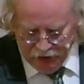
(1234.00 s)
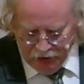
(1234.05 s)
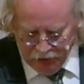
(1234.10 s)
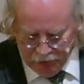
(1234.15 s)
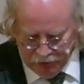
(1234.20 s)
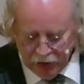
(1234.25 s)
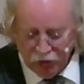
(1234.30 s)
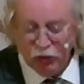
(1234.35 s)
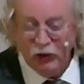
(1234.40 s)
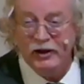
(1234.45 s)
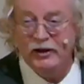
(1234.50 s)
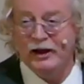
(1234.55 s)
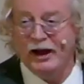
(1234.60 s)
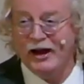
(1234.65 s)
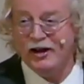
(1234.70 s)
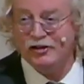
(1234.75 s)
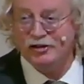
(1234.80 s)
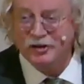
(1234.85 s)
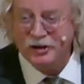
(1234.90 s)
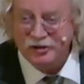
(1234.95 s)
But what
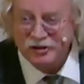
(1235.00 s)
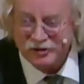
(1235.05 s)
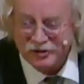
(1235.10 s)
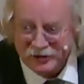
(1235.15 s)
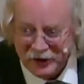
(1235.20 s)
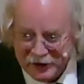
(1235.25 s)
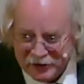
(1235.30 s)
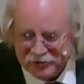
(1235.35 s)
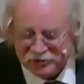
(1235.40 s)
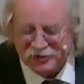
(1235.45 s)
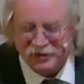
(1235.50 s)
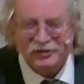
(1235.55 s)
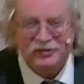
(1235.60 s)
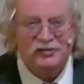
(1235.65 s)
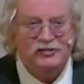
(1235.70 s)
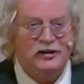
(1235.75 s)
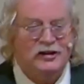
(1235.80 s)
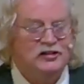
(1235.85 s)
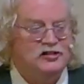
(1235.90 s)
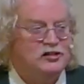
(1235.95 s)
actually saves us
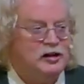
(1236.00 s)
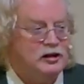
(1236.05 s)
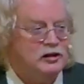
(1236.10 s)
is a